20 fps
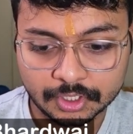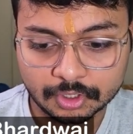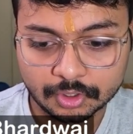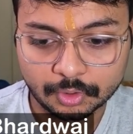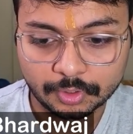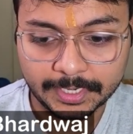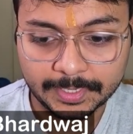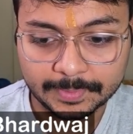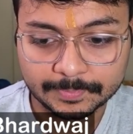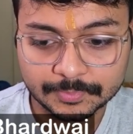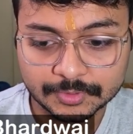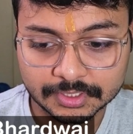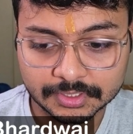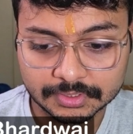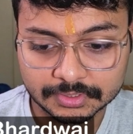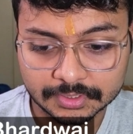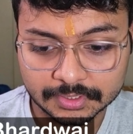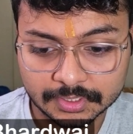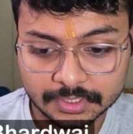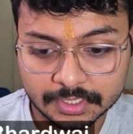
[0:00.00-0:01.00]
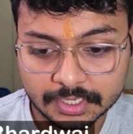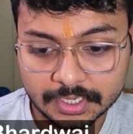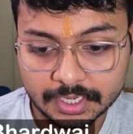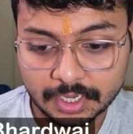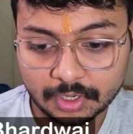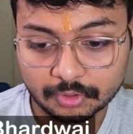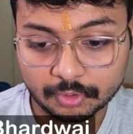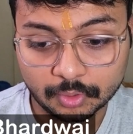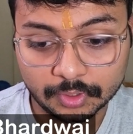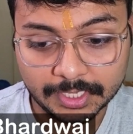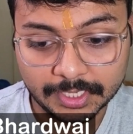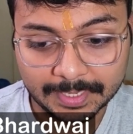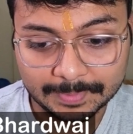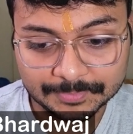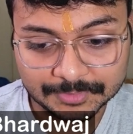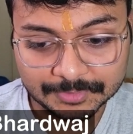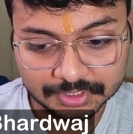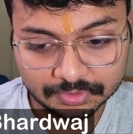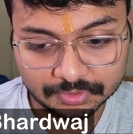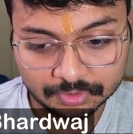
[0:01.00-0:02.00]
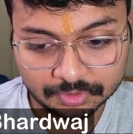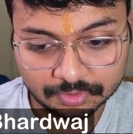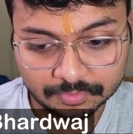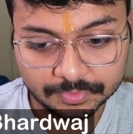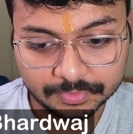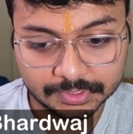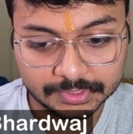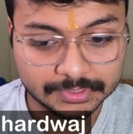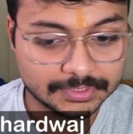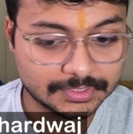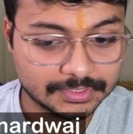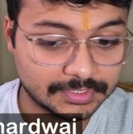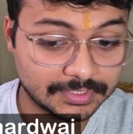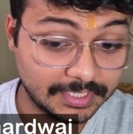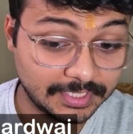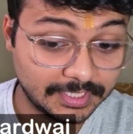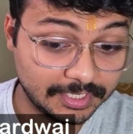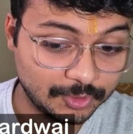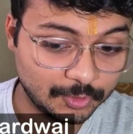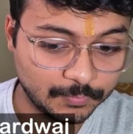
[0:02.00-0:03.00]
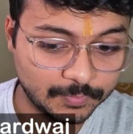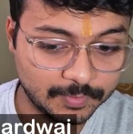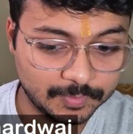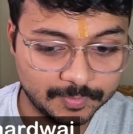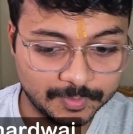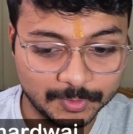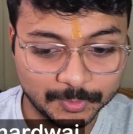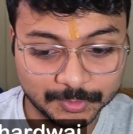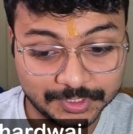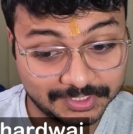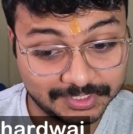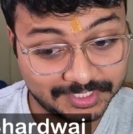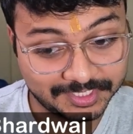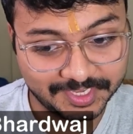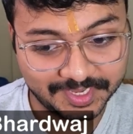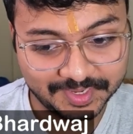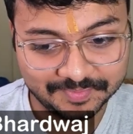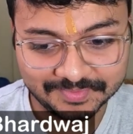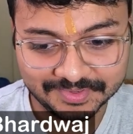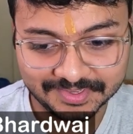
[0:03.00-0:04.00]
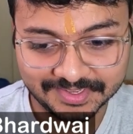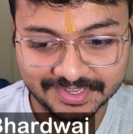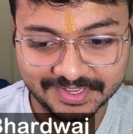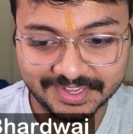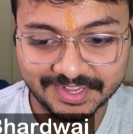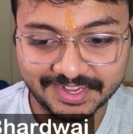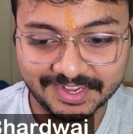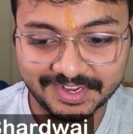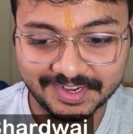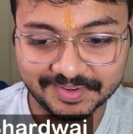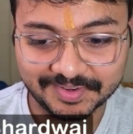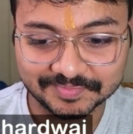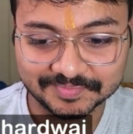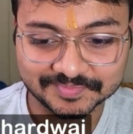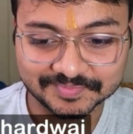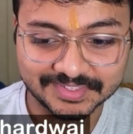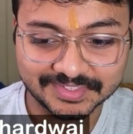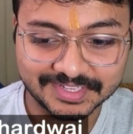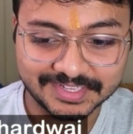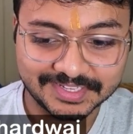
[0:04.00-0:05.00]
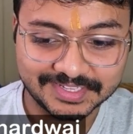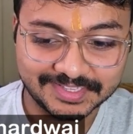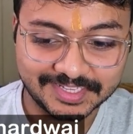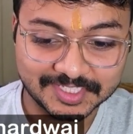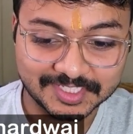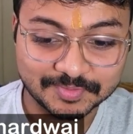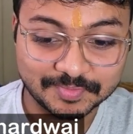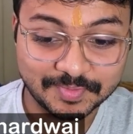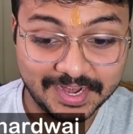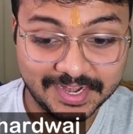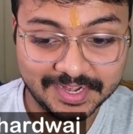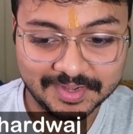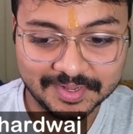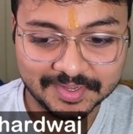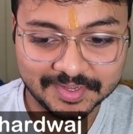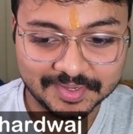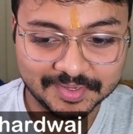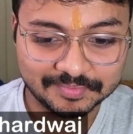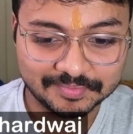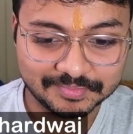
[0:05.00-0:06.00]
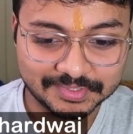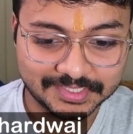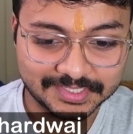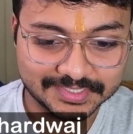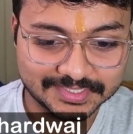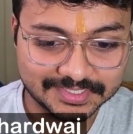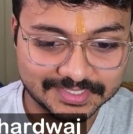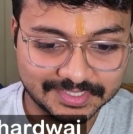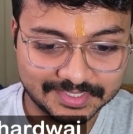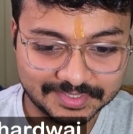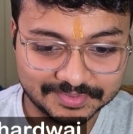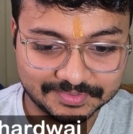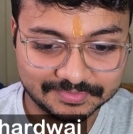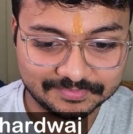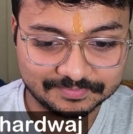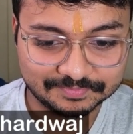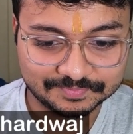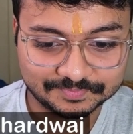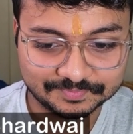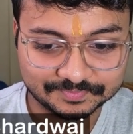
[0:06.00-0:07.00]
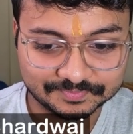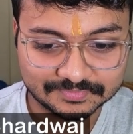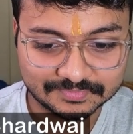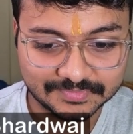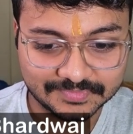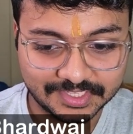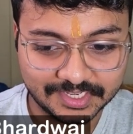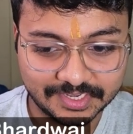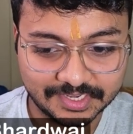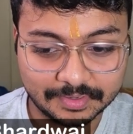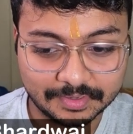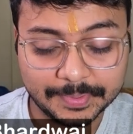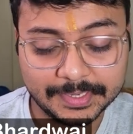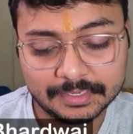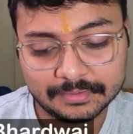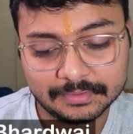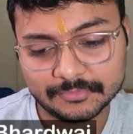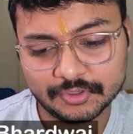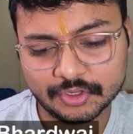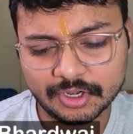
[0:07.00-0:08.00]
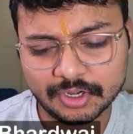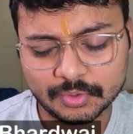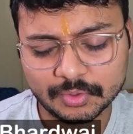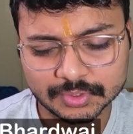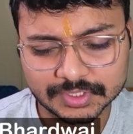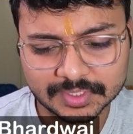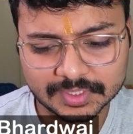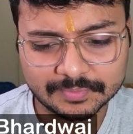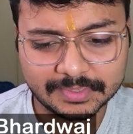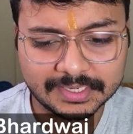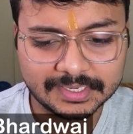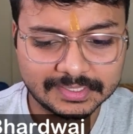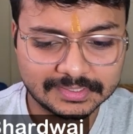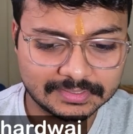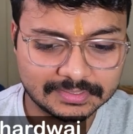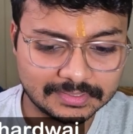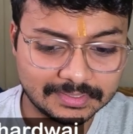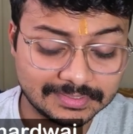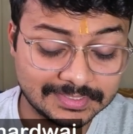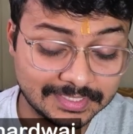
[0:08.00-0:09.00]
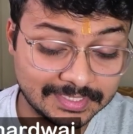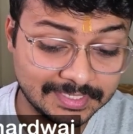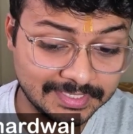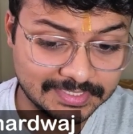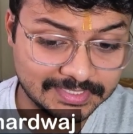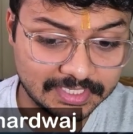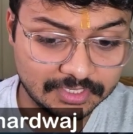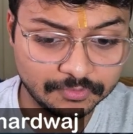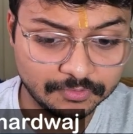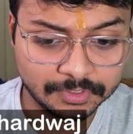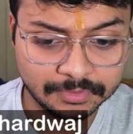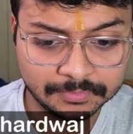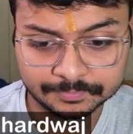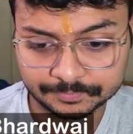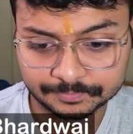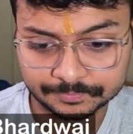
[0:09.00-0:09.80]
Rook captures. Now don't capture the rook because then you will be losing the game. That's bad because you're not losing, but it's at least even.